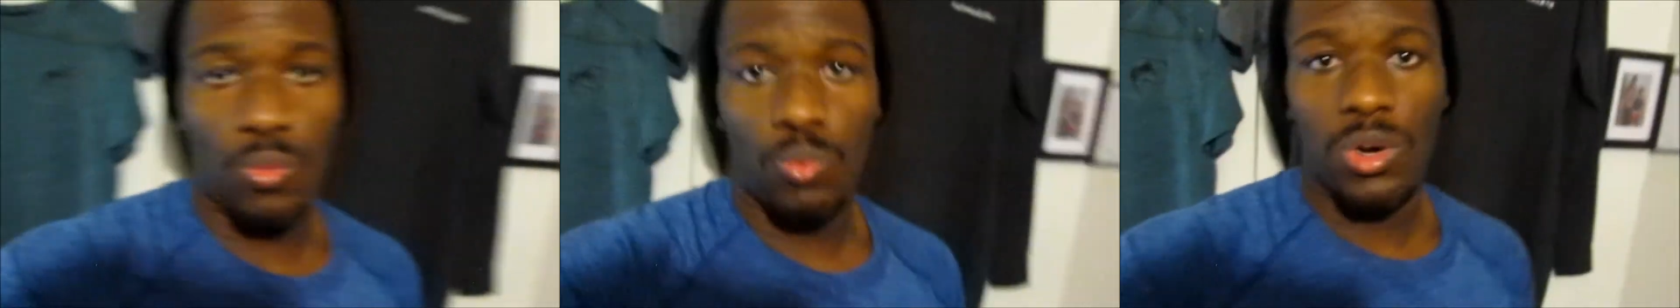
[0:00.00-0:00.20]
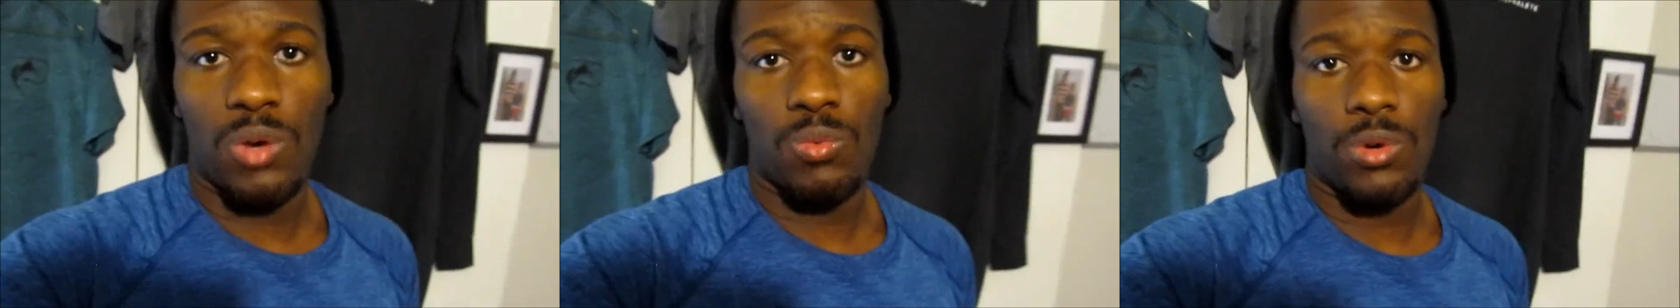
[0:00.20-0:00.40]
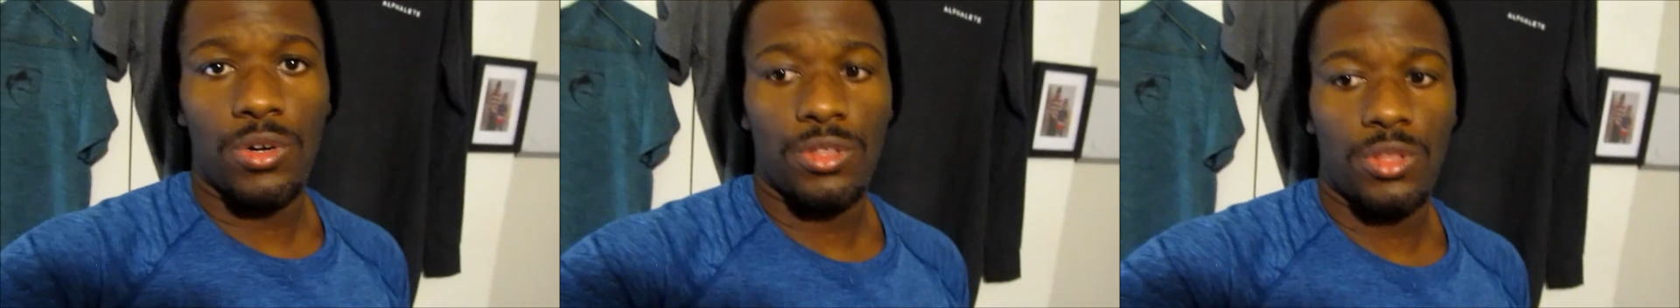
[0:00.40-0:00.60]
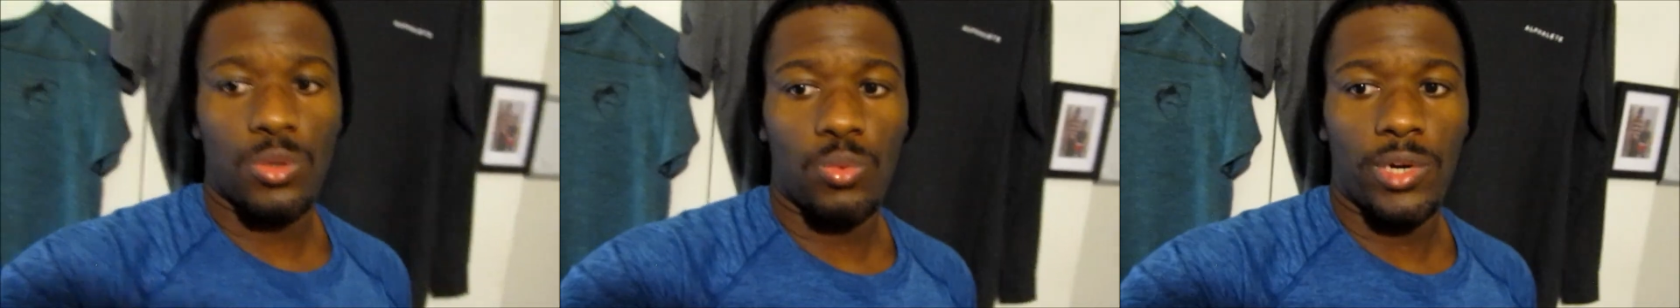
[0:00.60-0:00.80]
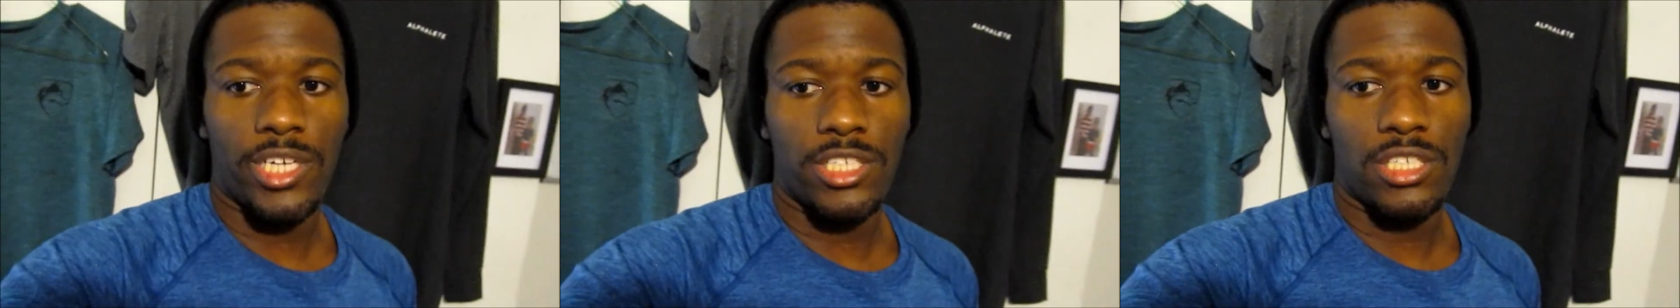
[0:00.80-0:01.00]
were worth the
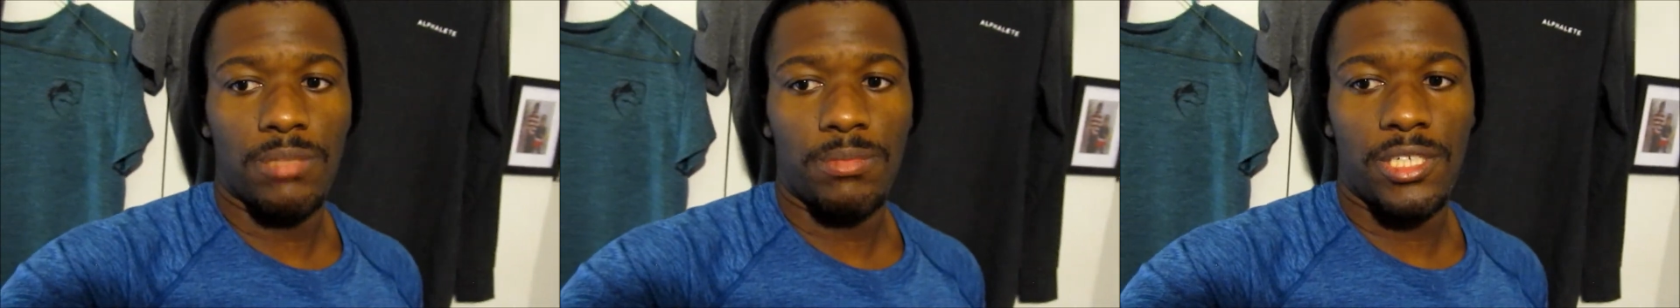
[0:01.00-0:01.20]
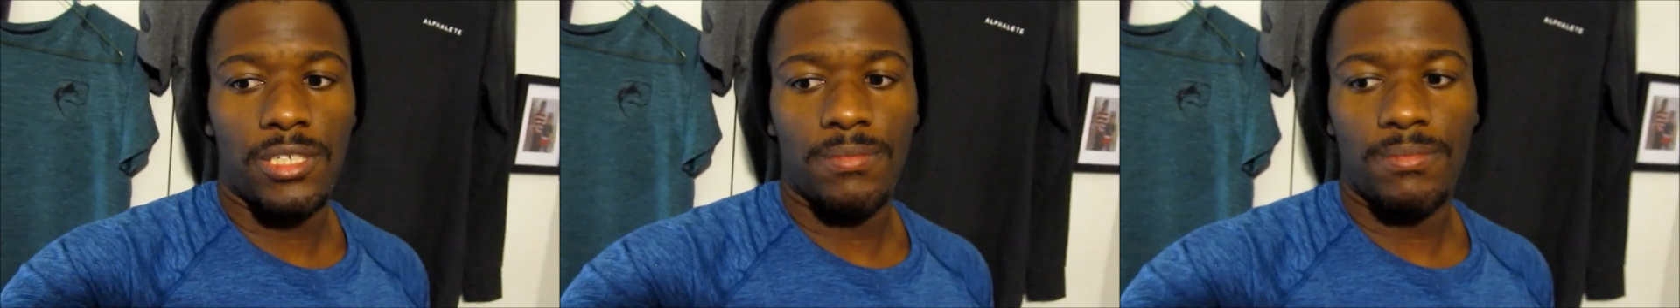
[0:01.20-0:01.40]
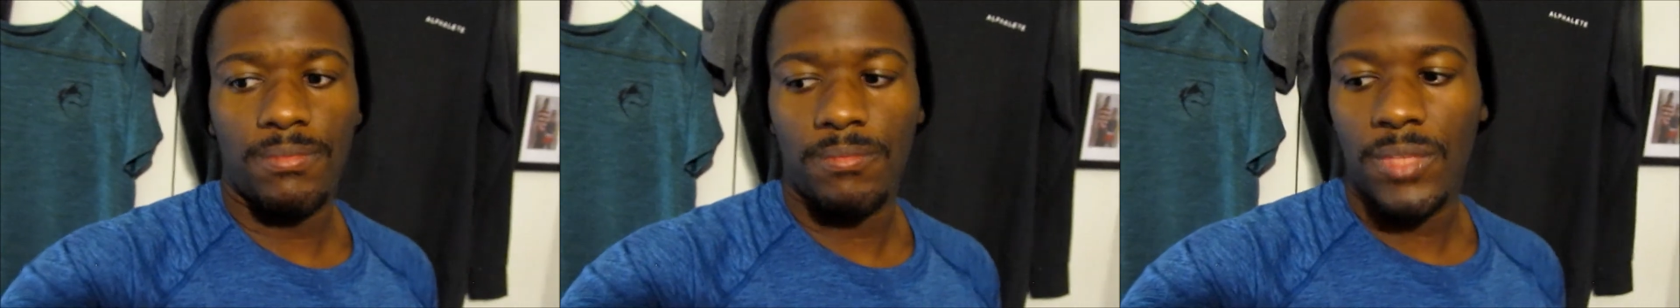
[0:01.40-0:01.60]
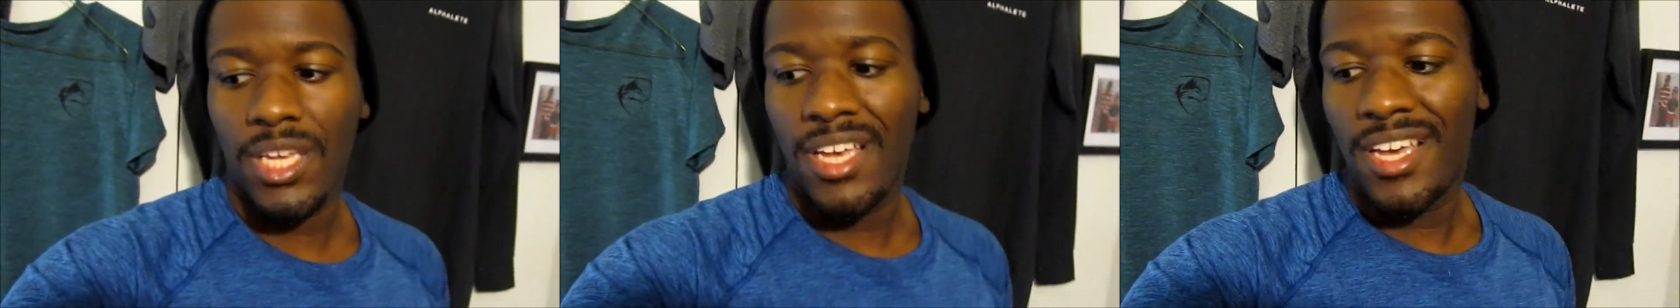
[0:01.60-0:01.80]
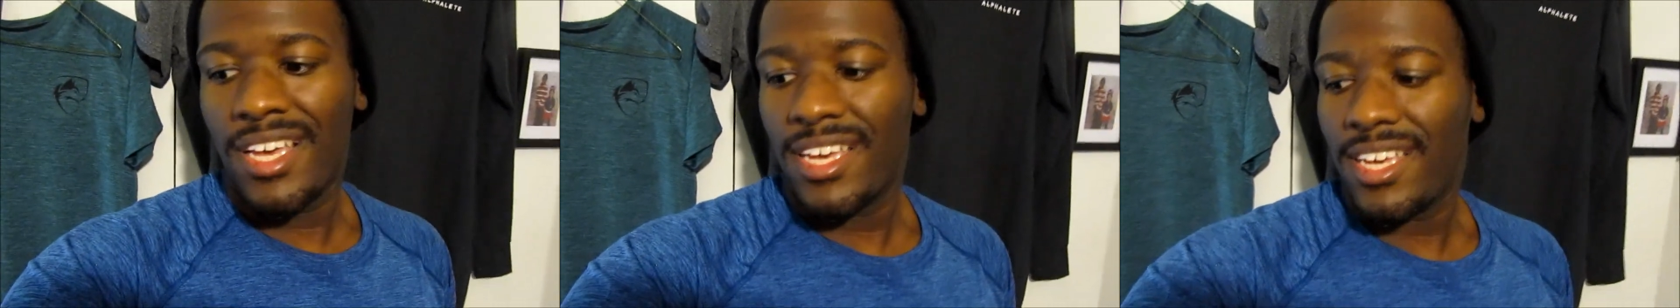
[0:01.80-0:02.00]
wait to me.
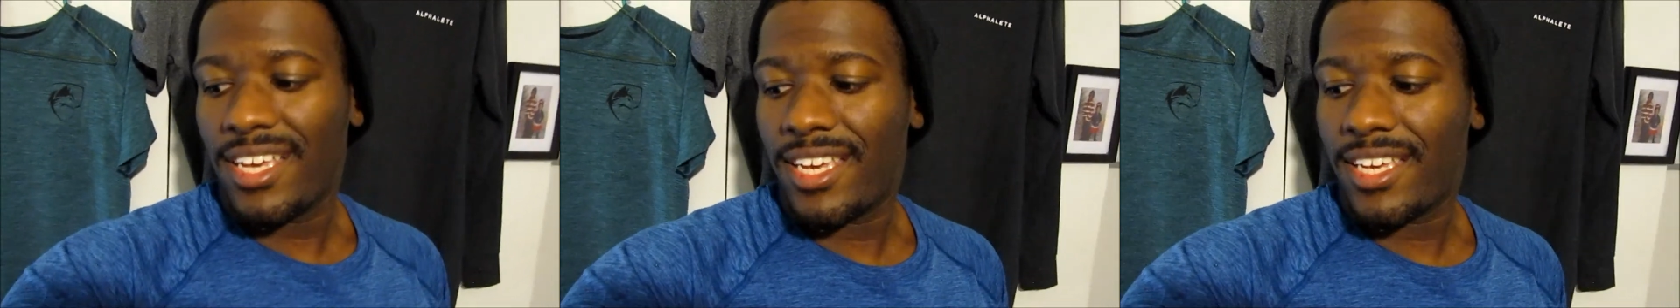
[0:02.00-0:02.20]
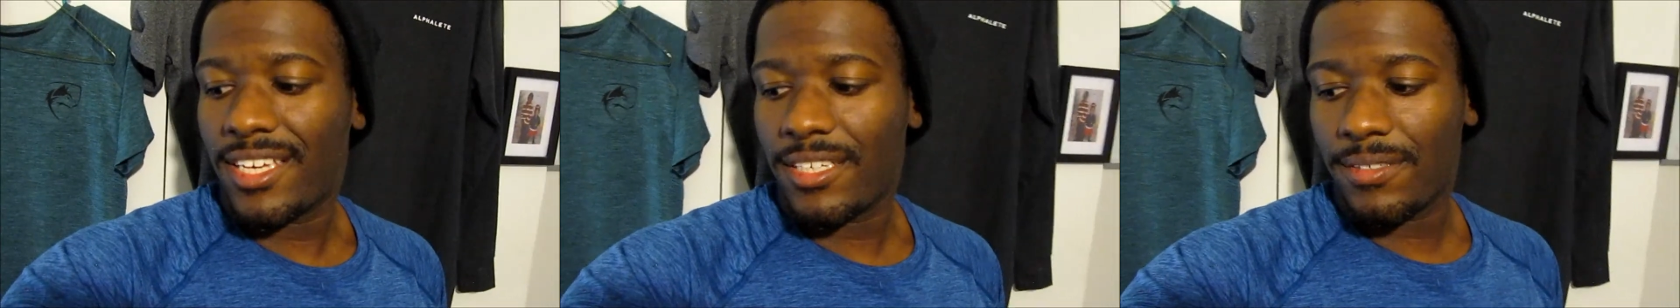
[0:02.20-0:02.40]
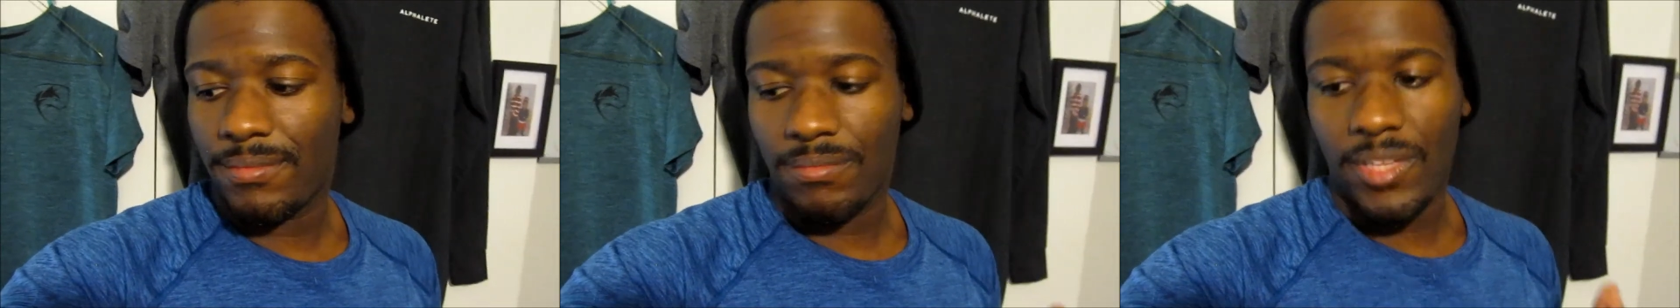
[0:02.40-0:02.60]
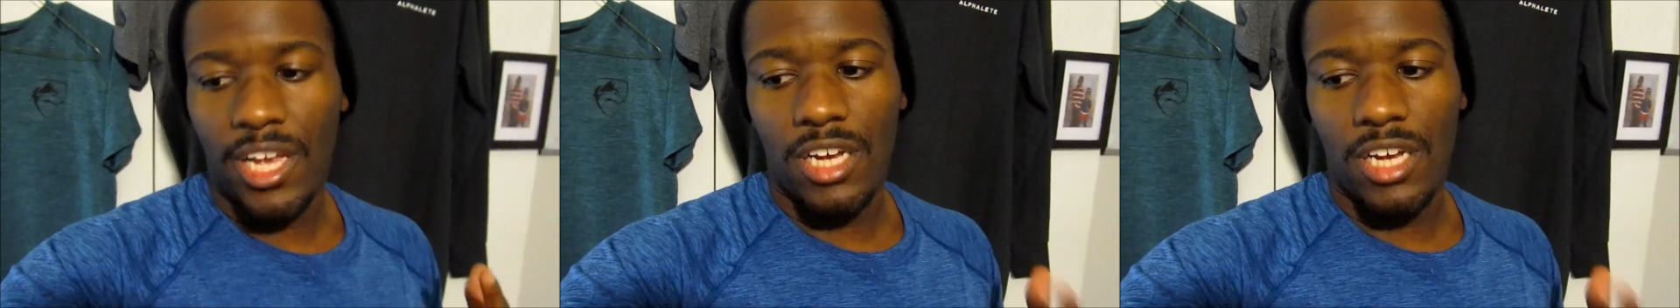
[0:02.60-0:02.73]
And